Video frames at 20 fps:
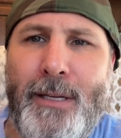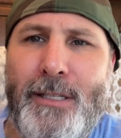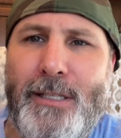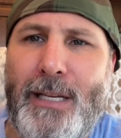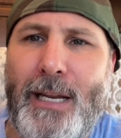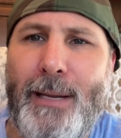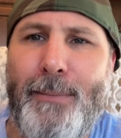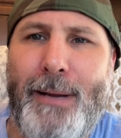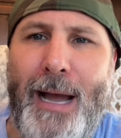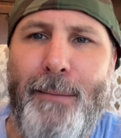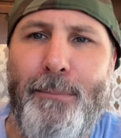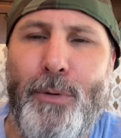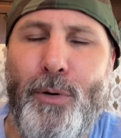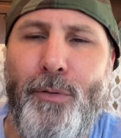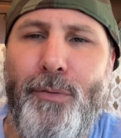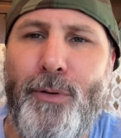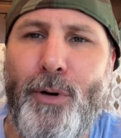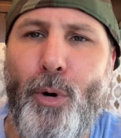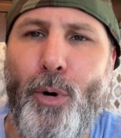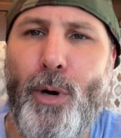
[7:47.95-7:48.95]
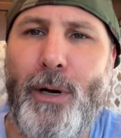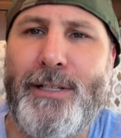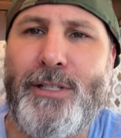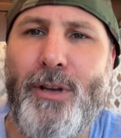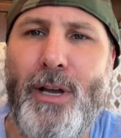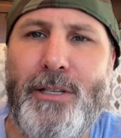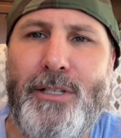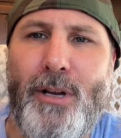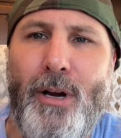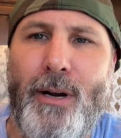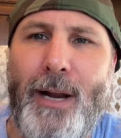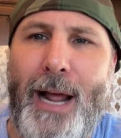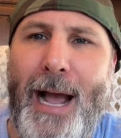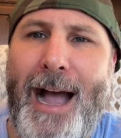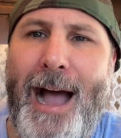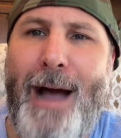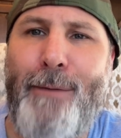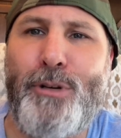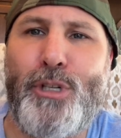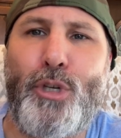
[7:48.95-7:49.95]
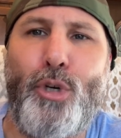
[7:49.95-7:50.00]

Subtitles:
Slim got moved from the orderly. So I was